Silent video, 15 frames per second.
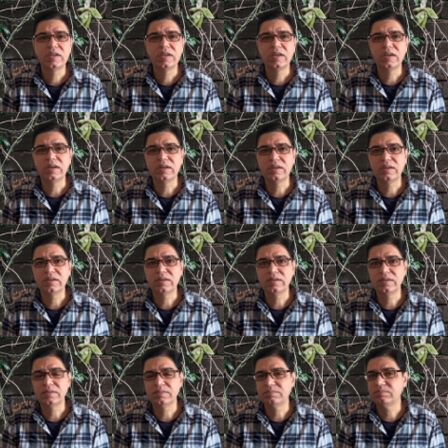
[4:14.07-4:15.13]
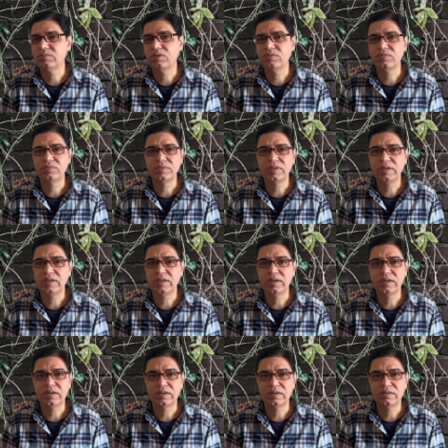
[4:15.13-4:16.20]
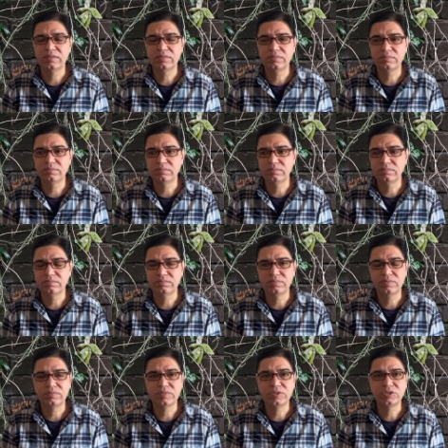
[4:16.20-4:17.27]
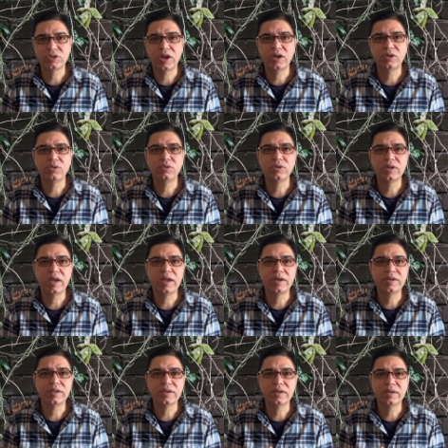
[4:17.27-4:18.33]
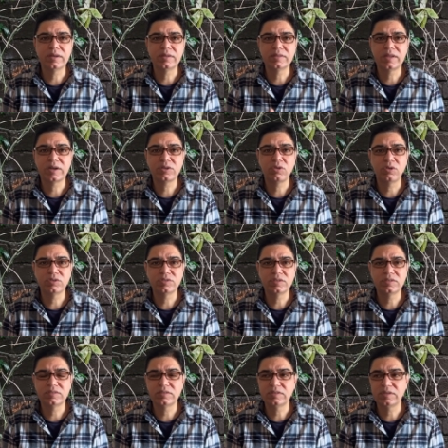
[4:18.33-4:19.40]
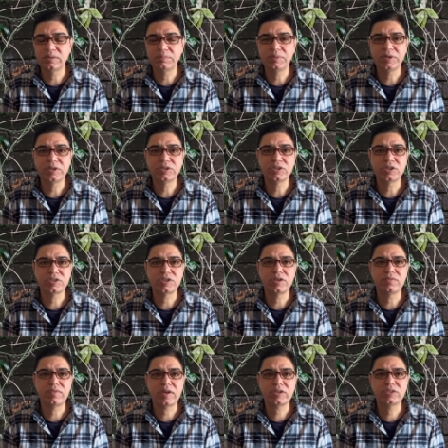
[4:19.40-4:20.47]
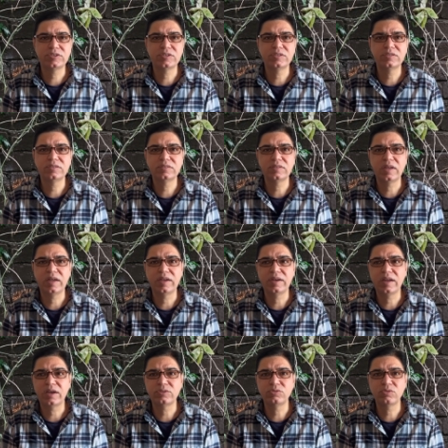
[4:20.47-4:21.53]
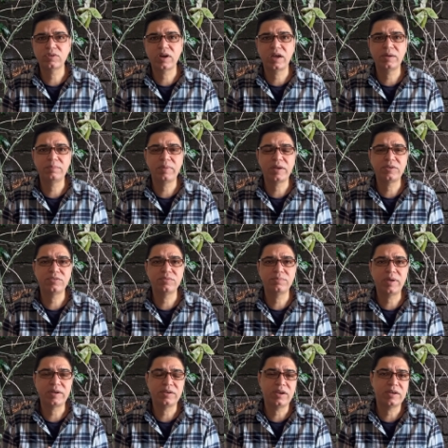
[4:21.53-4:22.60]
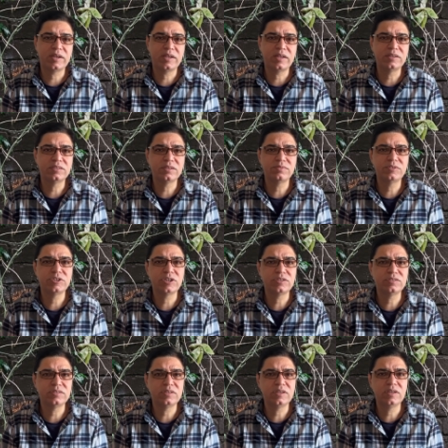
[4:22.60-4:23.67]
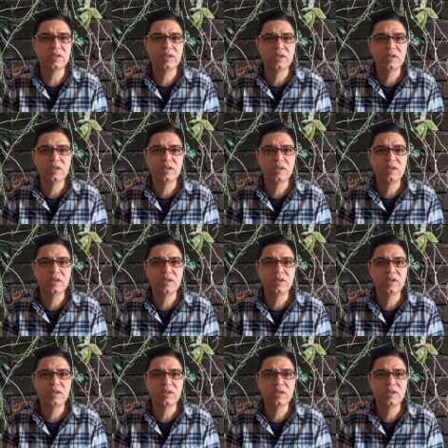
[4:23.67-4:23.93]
of the childhood, and that causes repeated chest infections and exocrine pancreatic insufficiency,